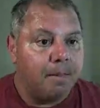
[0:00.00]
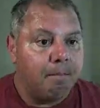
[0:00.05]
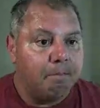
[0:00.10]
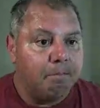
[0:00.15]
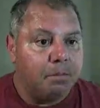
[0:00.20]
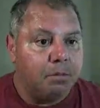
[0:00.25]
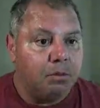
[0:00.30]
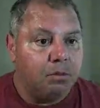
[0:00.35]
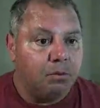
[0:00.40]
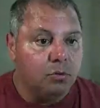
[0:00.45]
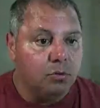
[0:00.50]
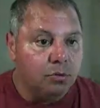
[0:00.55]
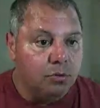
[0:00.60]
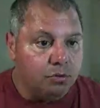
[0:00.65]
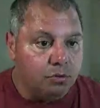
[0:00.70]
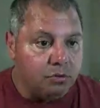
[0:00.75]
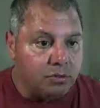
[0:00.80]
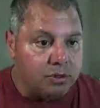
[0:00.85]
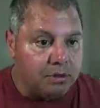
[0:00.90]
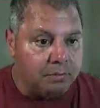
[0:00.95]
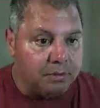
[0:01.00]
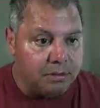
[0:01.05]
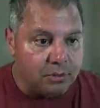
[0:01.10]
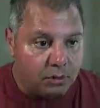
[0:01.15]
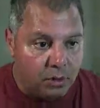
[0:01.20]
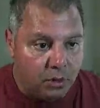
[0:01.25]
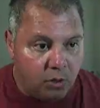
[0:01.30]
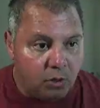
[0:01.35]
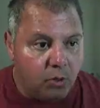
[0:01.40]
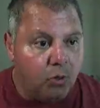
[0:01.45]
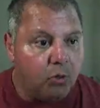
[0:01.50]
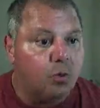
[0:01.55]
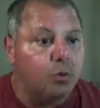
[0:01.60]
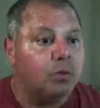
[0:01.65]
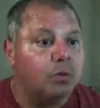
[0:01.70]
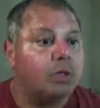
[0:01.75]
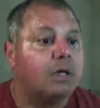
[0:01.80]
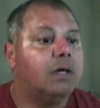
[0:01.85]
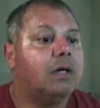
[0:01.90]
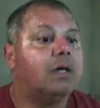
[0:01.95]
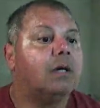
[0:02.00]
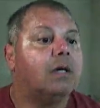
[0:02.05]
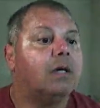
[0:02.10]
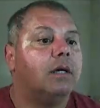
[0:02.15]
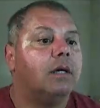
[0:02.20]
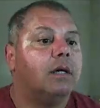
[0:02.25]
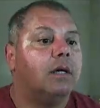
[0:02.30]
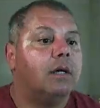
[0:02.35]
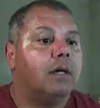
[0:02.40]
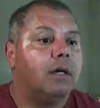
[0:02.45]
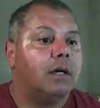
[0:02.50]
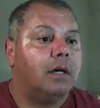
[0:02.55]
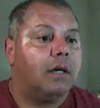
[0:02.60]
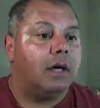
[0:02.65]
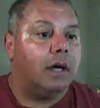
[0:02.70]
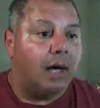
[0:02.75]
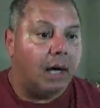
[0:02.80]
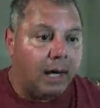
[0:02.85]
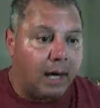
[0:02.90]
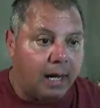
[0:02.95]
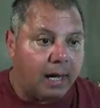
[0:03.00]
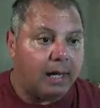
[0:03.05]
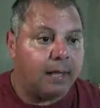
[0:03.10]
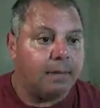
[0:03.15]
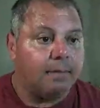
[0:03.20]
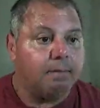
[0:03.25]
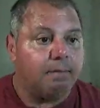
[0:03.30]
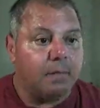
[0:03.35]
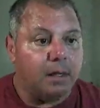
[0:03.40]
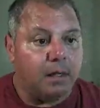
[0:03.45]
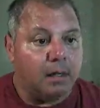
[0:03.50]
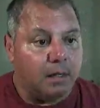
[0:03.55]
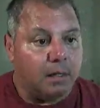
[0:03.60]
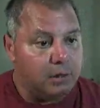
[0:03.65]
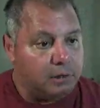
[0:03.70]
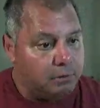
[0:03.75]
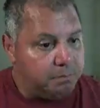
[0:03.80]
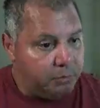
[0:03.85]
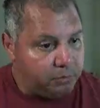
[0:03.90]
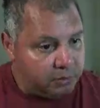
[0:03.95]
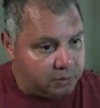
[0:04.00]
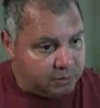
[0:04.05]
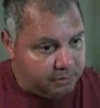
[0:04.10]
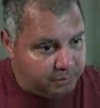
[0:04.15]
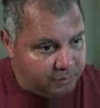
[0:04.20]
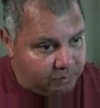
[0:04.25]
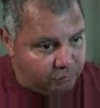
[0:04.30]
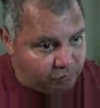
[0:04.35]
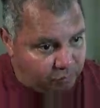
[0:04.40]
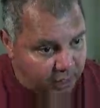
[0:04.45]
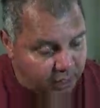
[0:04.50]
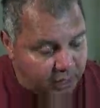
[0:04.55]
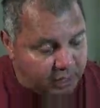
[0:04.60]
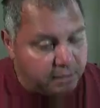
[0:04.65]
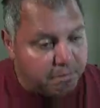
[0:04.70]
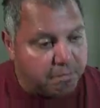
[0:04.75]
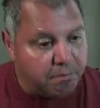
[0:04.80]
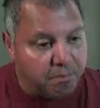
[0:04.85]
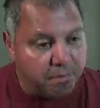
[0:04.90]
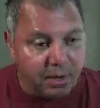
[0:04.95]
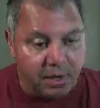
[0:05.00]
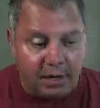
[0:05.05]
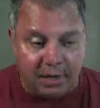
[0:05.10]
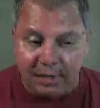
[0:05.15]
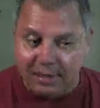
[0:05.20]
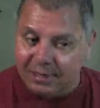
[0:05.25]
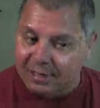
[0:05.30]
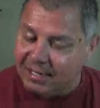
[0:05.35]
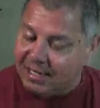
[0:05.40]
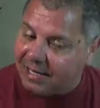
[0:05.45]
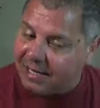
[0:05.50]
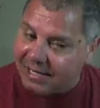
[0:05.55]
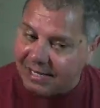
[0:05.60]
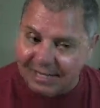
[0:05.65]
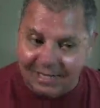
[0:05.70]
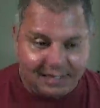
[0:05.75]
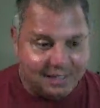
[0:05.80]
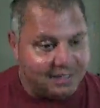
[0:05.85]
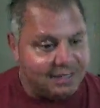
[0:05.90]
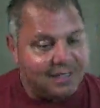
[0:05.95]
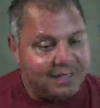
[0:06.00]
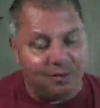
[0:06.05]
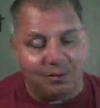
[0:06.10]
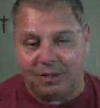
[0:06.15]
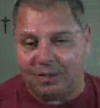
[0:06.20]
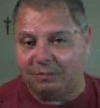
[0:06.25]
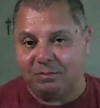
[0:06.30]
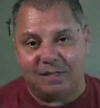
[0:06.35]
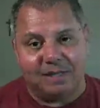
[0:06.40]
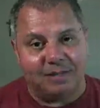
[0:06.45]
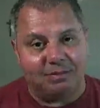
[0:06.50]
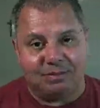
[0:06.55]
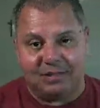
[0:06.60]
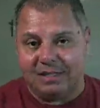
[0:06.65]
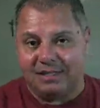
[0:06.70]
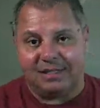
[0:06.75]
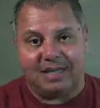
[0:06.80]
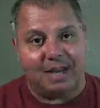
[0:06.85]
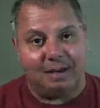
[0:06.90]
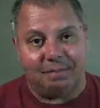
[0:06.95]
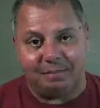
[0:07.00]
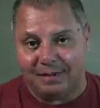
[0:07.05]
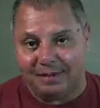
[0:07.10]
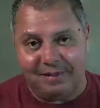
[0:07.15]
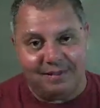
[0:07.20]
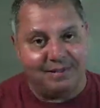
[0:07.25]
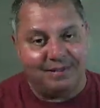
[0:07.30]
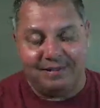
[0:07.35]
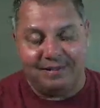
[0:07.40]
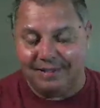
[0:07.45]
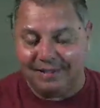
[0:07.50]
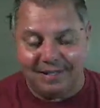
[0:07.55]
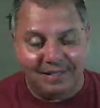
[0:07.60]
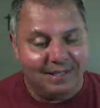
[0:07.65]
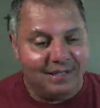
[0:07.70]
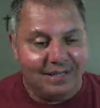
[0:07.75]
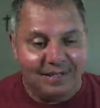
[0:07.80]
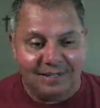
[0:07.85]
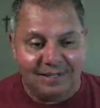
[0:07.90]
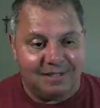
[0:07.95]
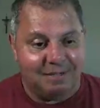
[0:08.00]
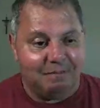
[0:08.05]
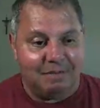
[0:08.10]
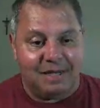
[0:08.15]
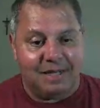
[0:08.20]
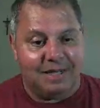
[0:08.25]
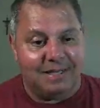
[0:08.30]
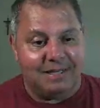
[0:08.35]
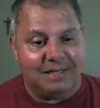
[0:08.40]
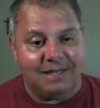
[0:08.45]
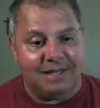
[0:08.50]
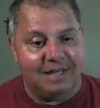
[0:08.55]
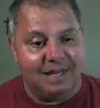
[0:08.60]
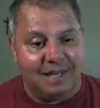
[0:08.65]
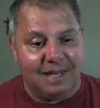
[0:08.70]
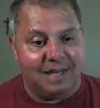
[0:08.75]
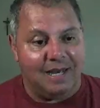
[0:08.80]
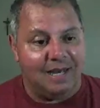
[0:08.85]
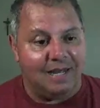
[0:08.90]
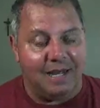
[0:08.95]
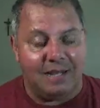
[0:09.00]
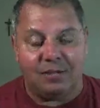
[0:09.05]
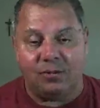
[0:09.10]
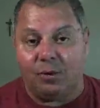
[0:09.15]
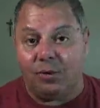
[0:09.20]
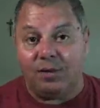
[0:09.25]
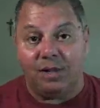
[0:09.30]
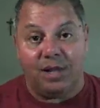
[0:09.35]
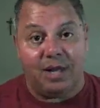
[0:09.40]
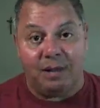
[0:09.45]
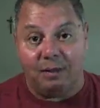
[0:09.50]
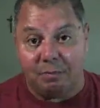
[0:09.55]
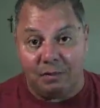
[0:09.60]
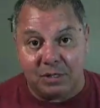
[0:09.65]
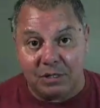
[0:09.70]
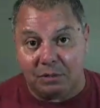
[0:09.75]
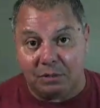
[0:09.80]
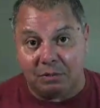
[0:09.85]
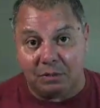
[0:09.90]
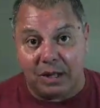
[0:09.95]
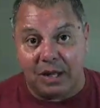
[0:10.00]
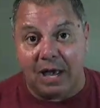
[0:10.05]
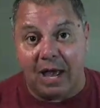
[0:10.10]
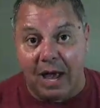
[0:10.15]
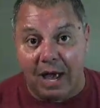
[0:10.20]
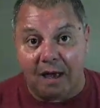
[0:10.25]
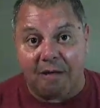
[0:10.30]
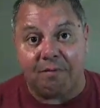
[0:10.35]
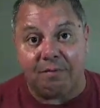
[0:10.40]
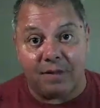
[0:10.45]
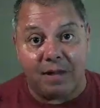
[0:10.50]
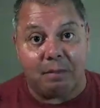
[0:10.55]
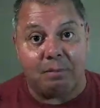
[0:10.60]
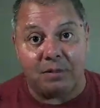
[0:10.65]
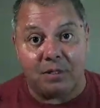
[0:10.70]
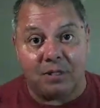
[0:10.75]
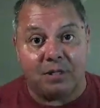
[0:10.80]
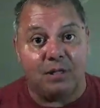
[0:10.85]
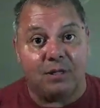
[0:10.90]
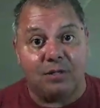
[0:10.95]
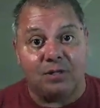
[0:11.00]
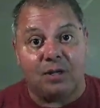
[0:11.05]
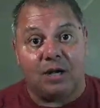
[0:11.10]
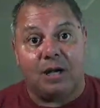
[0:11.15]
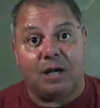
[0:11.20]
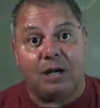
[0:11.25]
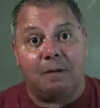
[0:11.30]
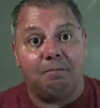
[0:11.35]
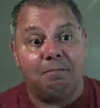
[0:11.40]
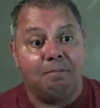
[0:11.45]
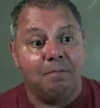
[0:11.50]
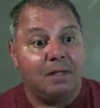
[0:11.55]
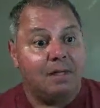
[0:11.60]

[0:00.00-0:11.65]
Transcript: Blue usually means cold. Hot supposed to mean red, but not necessarily. Sometimes things happen. Somebody gets in there. That's all the material they have for that particular job.